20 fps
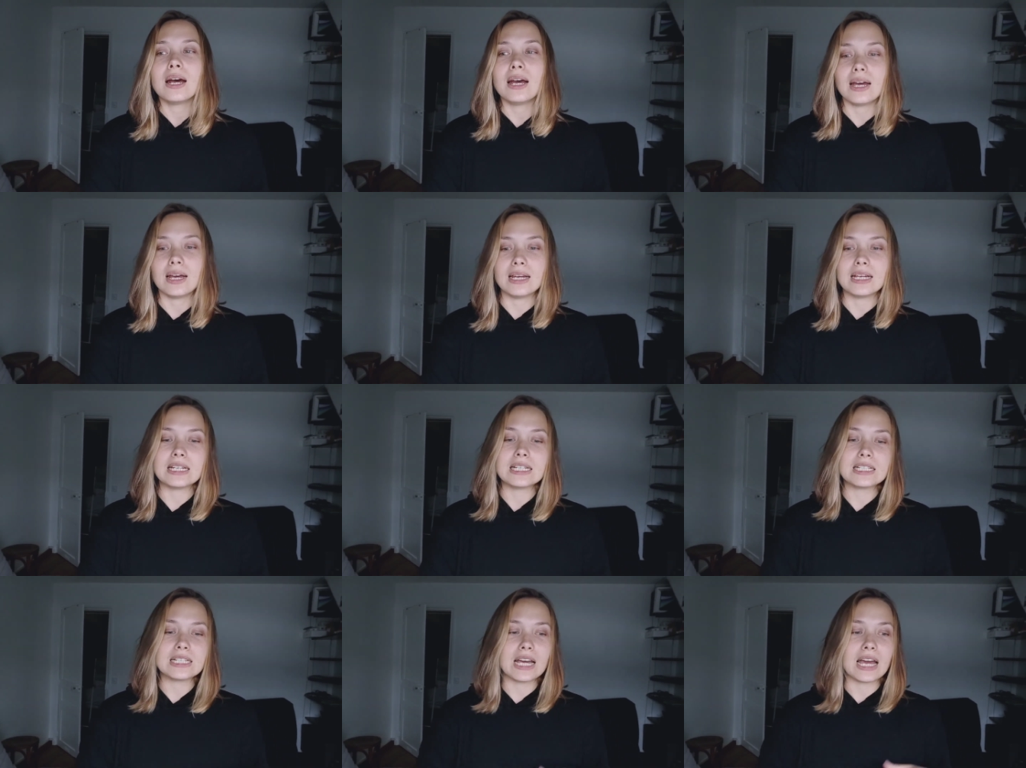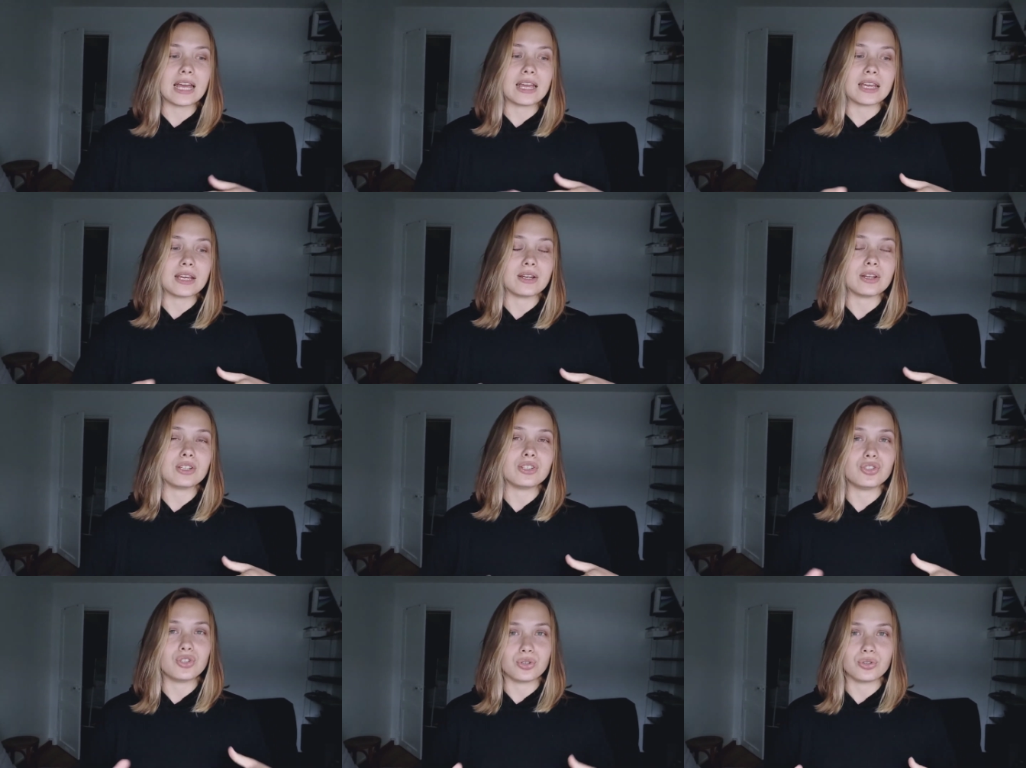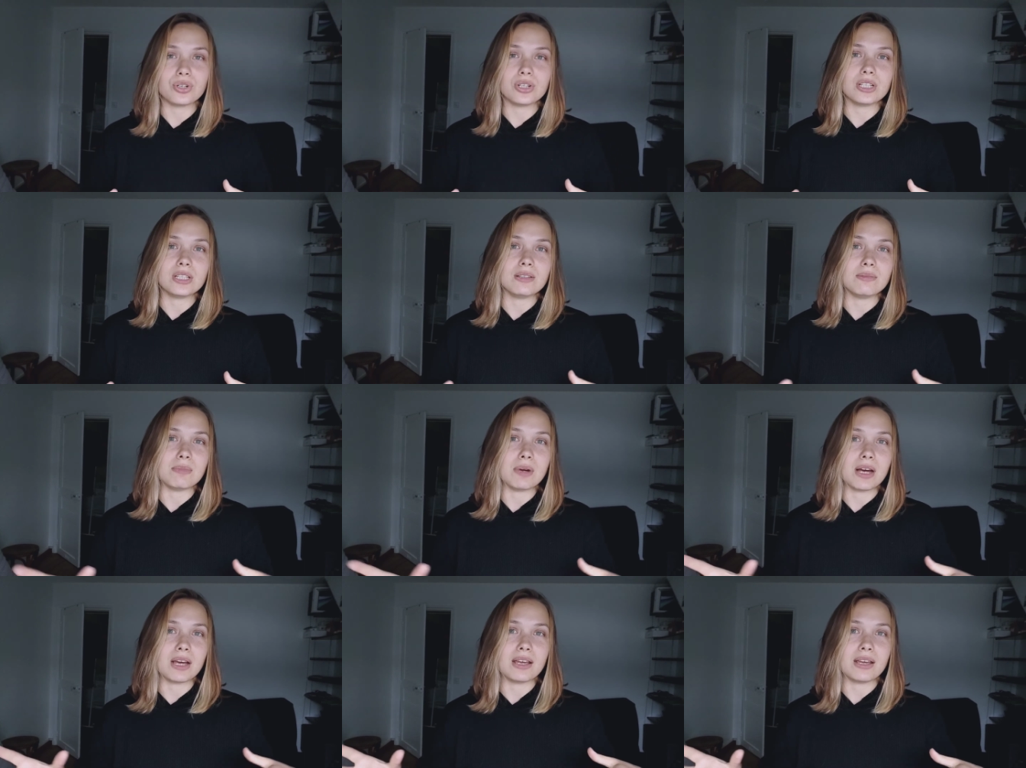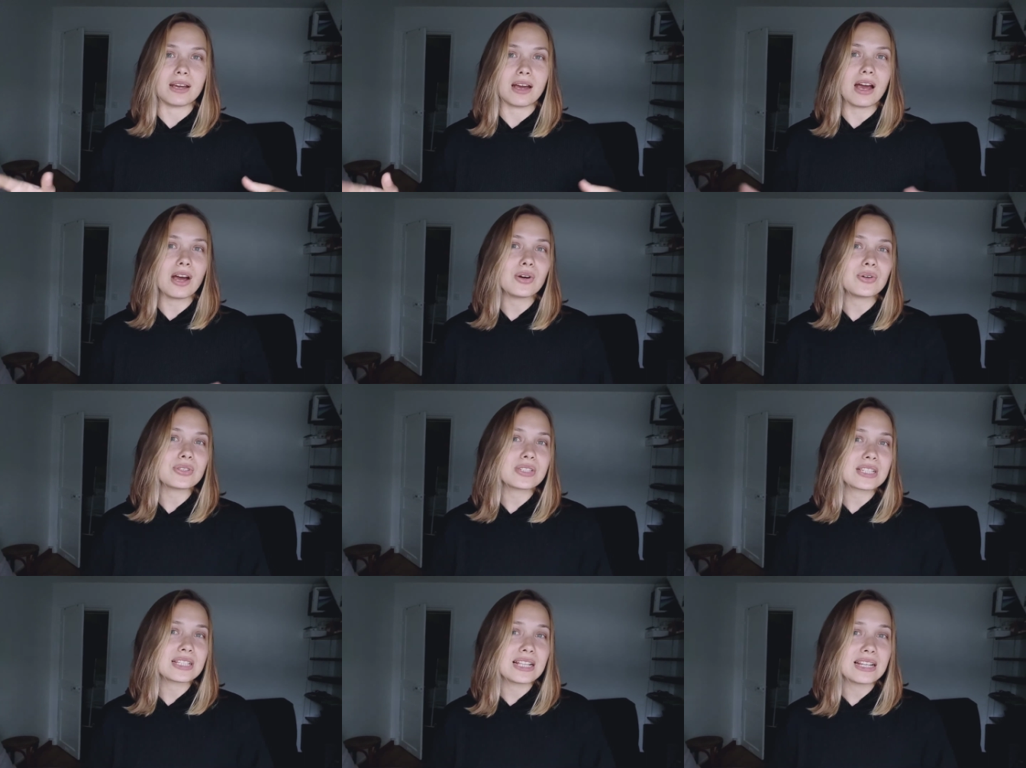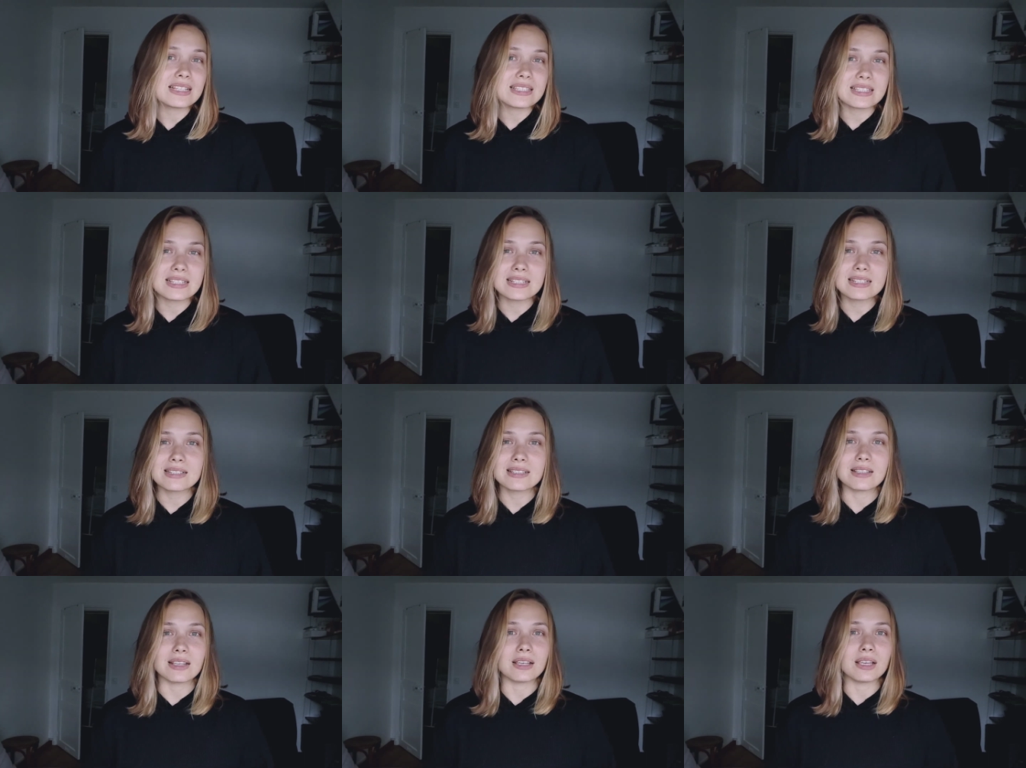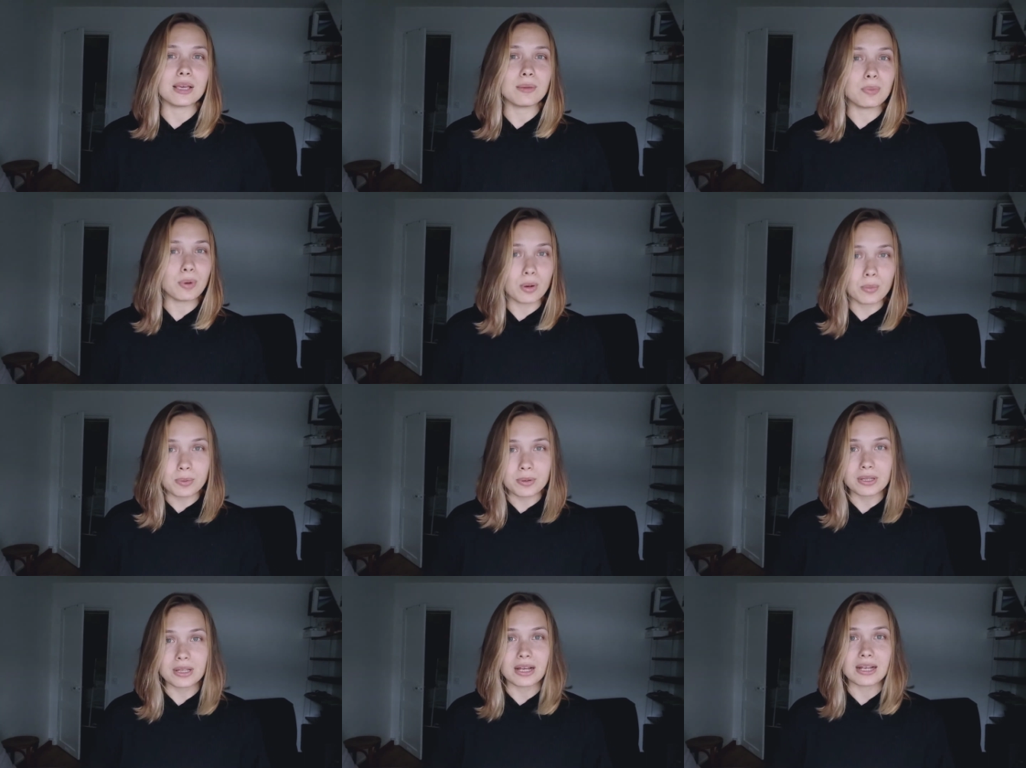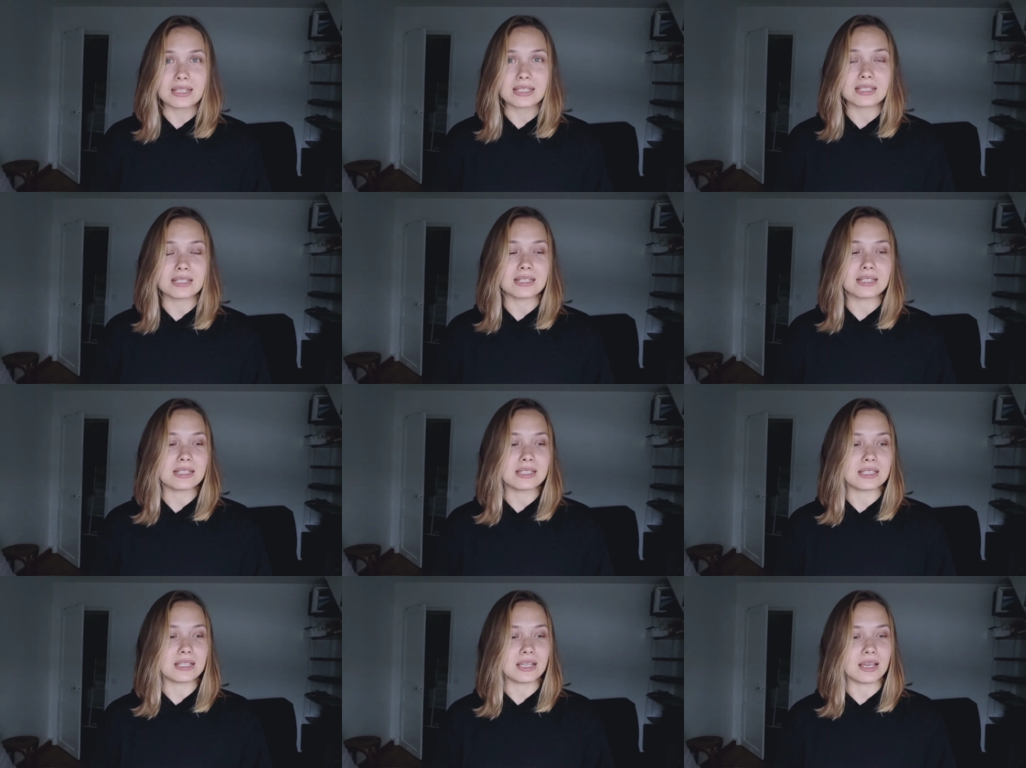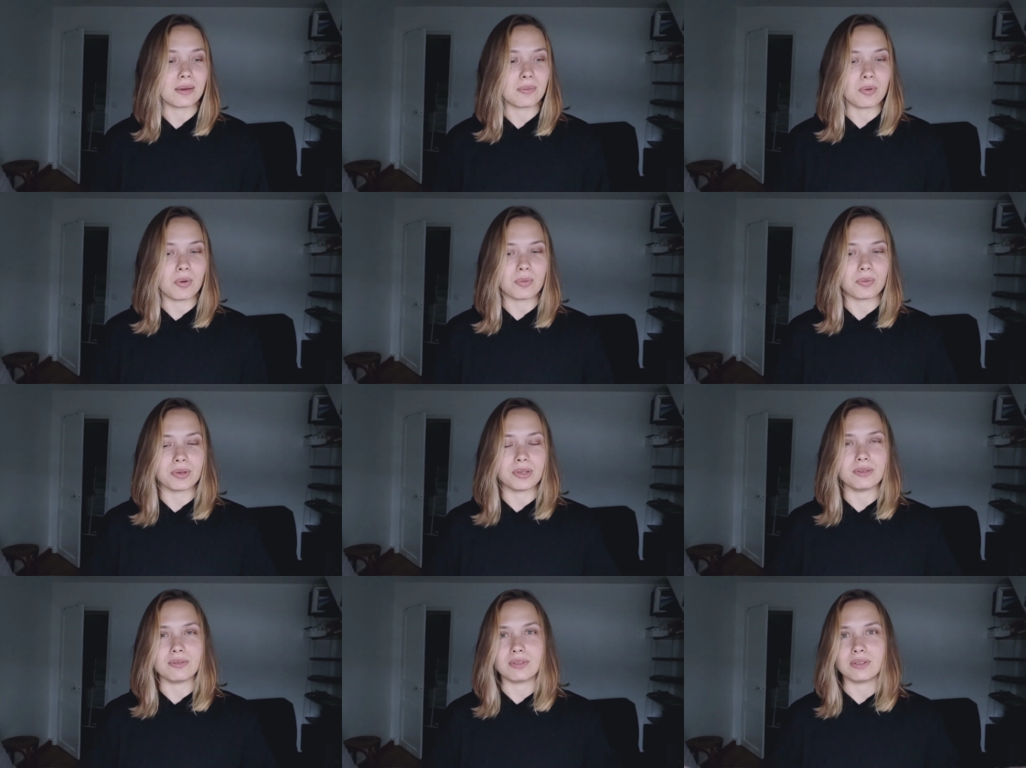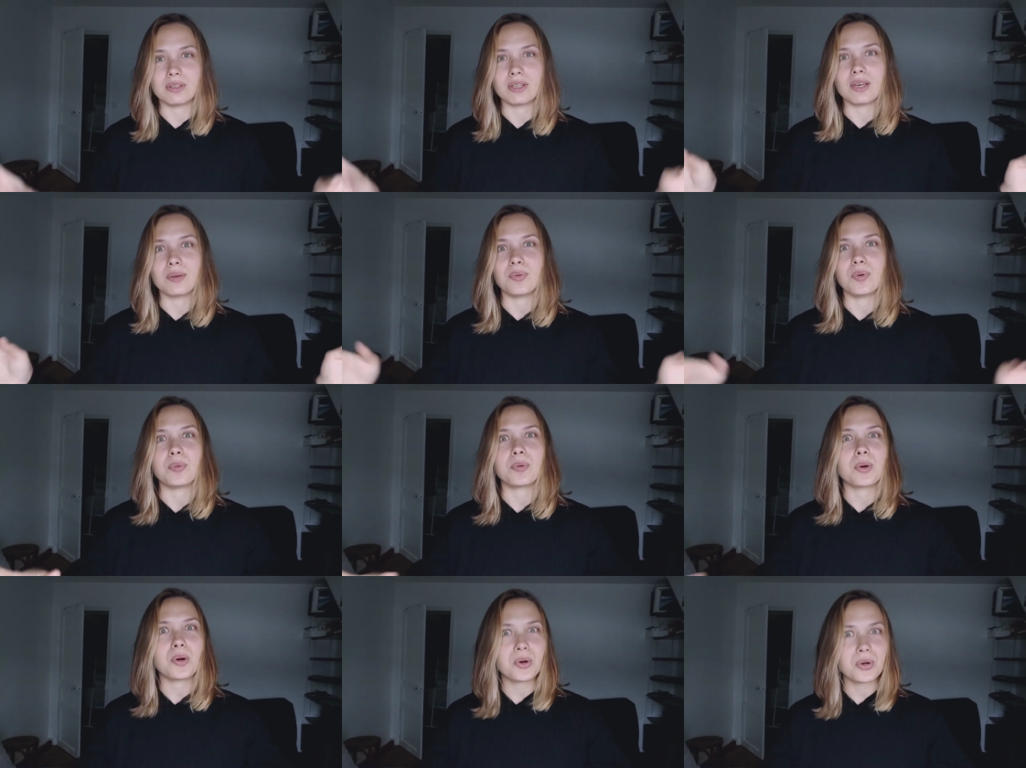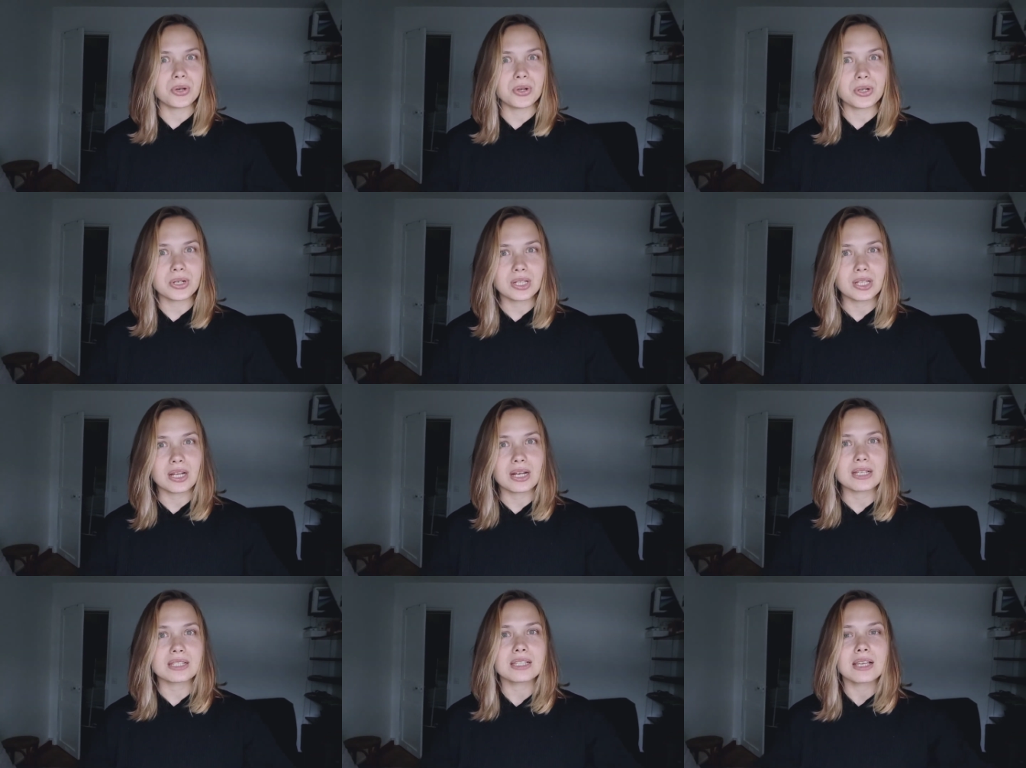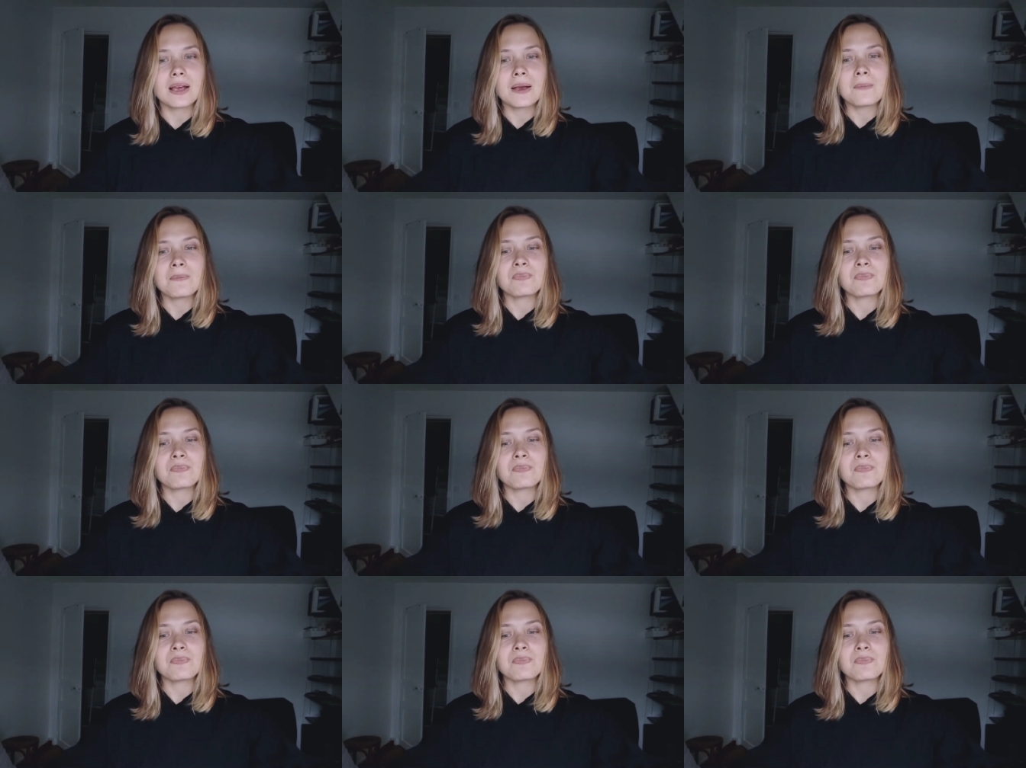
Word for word: and I enjoyed my house classes, the hip hop classes, the hip hop, even the hip hop choreo class.